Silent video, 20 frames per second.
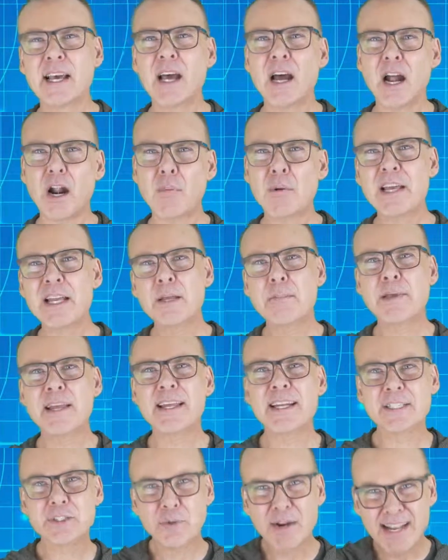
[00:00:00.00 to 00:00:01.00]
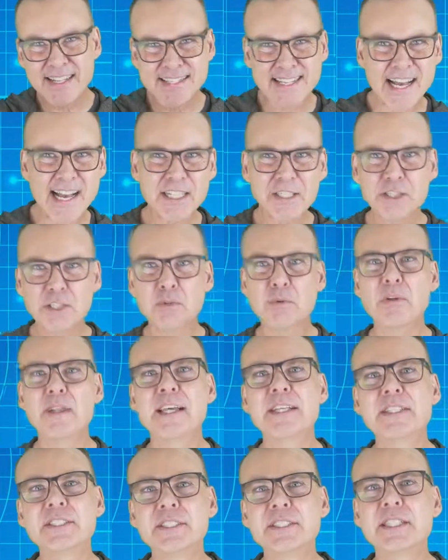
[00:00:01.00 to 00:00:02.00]
are we going to be in a transactional
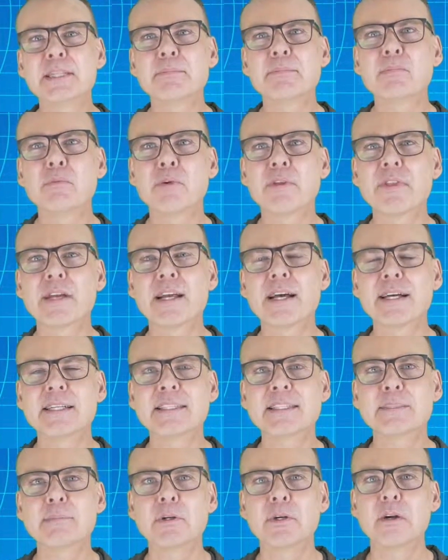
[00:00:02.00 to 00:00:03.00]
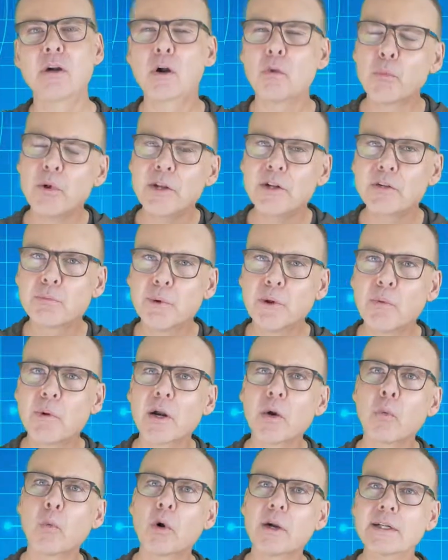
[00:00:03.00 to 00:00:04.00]
relationship with a customer, or do we want
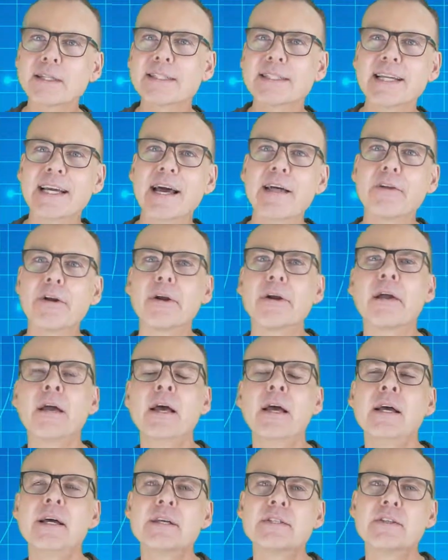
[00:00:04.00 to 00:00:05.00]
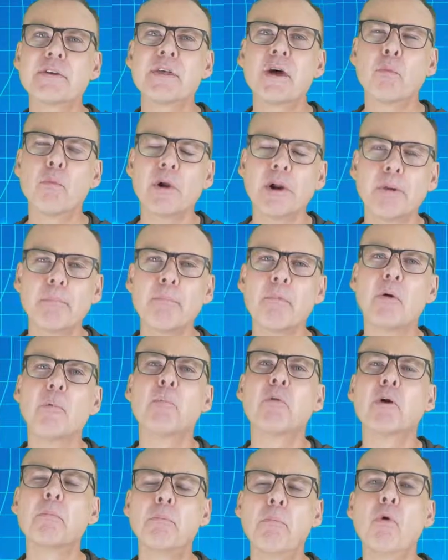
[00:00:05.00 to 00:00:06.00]
to work together so that
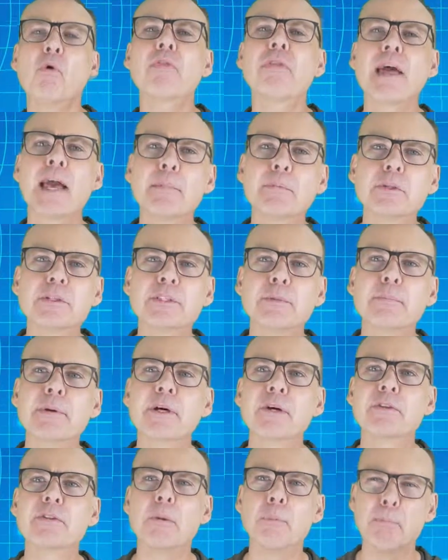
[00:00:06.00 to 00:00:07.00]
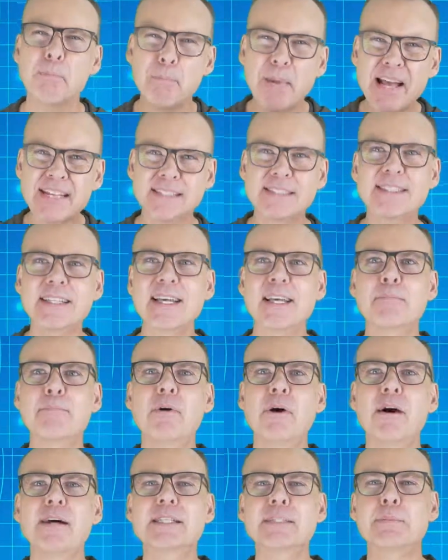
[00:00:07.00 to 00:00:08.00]
we're both able to build the best thing
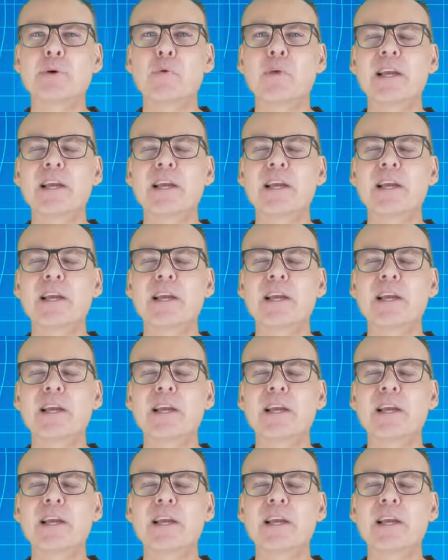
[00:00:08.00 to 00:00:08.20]
possible?